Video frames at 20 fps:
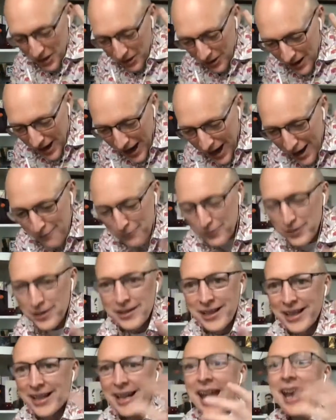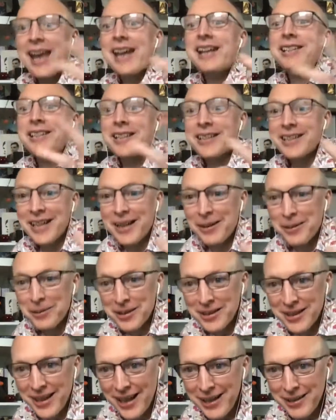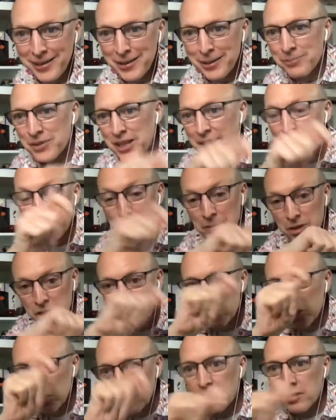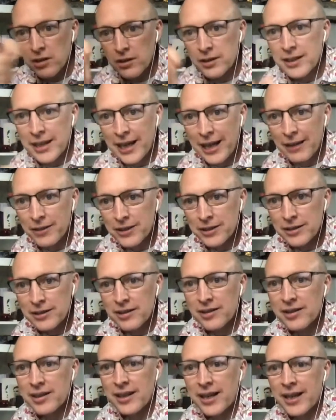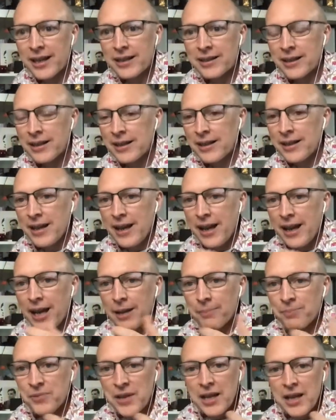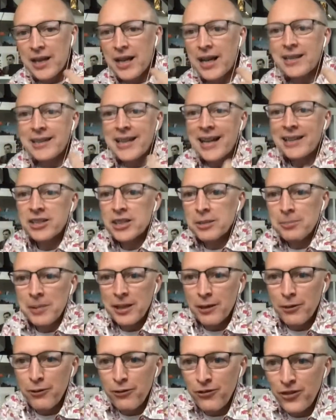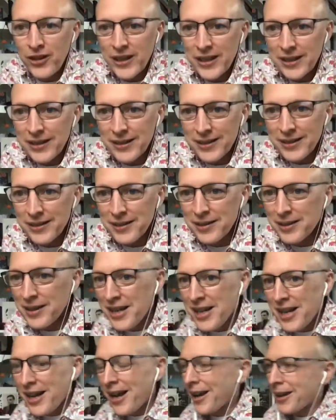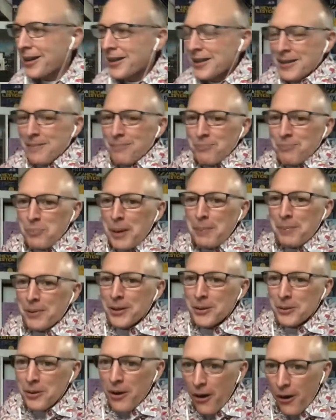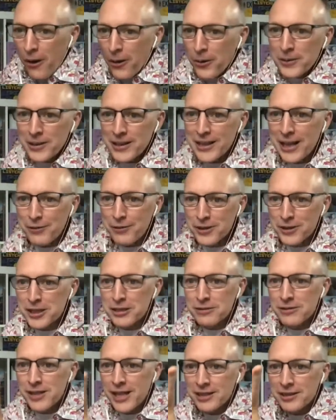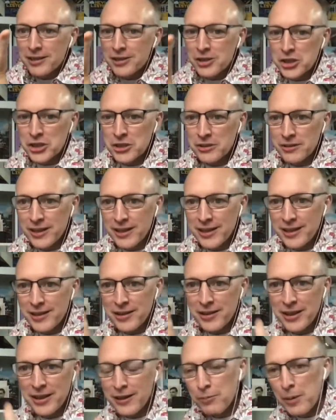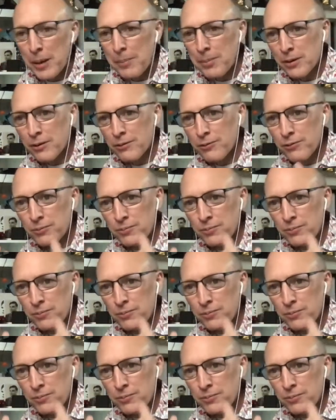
every, like 18 hours a day sometimes, just on character design, anatomy of figures, people who only ever create trees. So you're going to have people who've